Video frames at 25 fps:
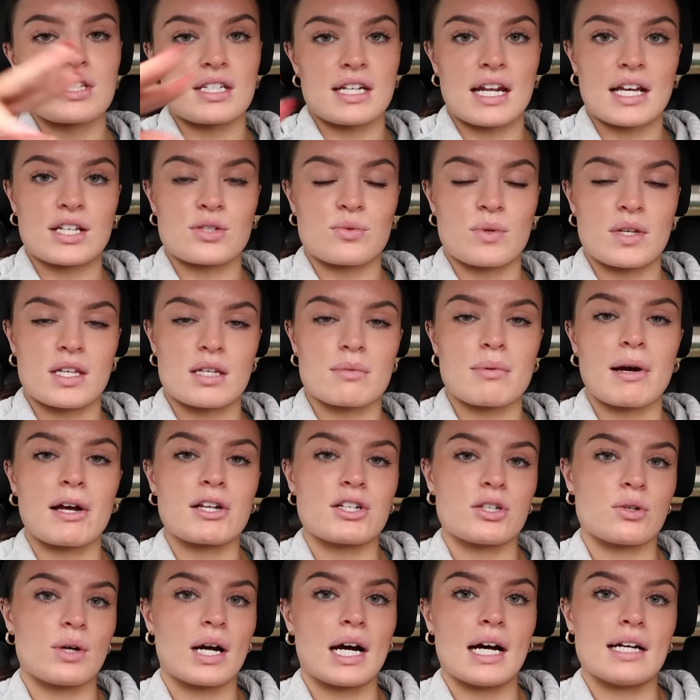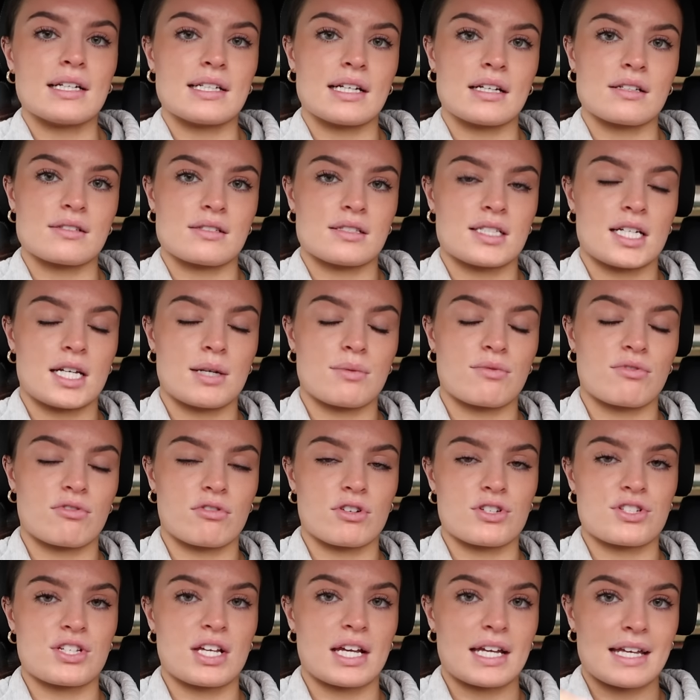the next week you might do RDLs and hip
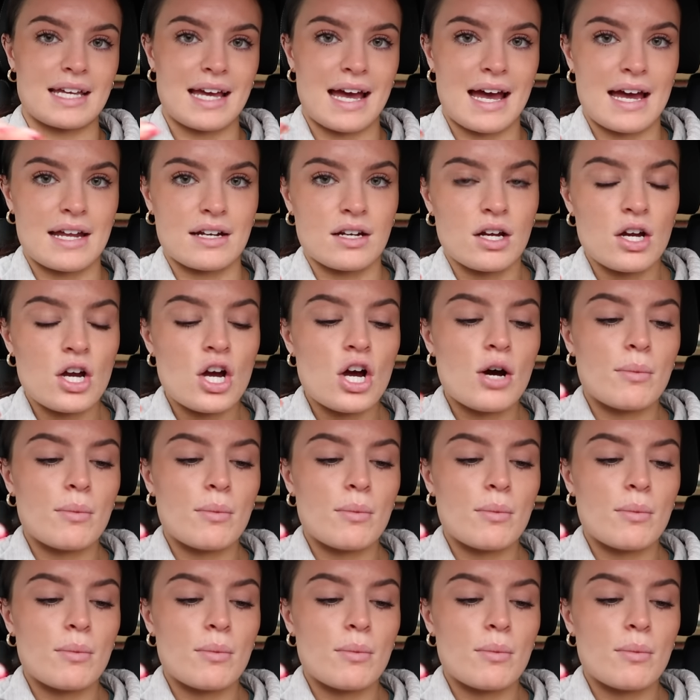thrusts again,